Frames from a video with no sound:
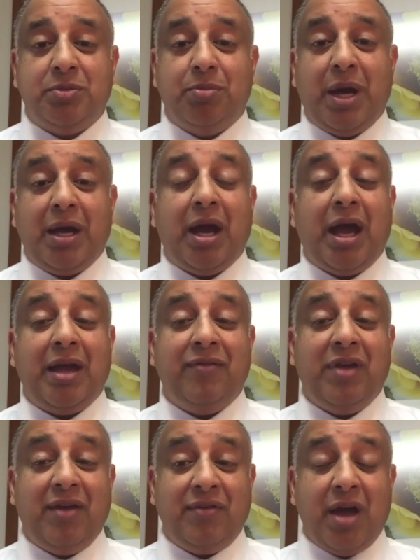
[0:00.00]
by high,
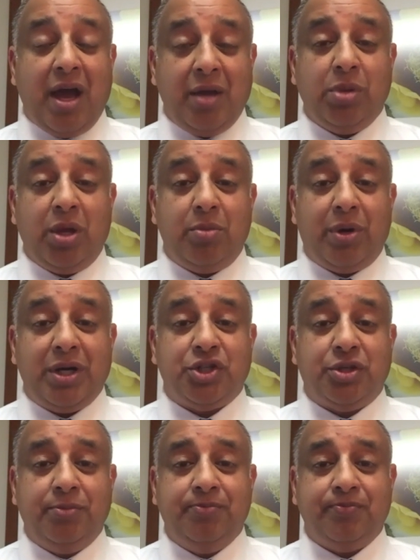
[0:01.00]
having high blood pressure